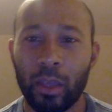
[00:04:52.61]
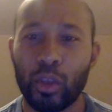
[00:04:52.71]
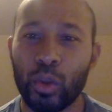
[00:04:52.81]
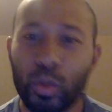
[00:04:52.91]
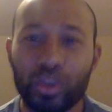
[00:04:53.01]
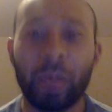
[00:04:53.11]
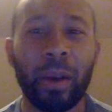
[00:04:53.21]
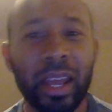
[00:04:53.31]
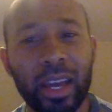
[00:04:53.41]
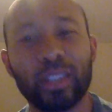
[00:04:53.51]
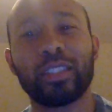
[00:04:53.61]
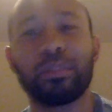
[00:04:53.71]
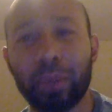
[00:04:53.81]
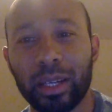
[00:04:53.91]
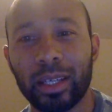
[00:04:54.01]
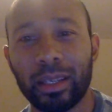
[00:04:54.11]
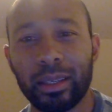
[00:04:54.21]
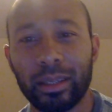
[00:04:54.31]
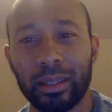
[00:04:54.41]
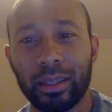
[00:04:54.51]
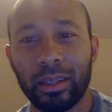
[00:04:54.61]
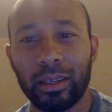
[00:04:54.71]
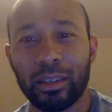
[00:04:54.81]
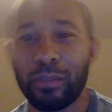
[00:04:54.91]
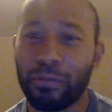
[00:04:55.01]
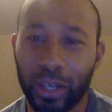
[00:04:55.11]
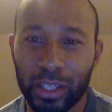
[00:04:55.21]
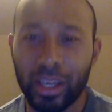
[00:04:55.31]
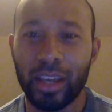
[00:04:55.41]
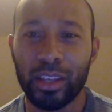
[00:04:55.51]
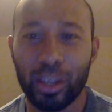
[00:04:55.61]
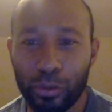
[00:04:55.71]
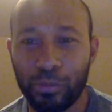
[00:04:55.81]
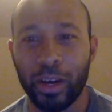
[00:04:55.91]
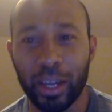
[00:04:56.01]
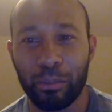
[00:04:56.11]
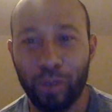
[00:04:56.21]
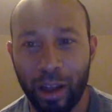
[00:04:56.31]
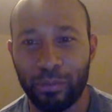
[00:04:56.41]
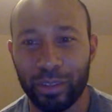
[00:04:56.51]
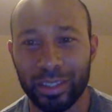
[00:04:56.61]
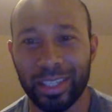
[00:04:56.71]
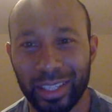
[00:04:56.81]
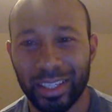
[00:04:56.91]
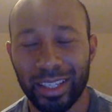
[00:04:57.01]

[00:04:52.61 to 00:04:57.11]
Use somebody else's money to fund your fucking profits.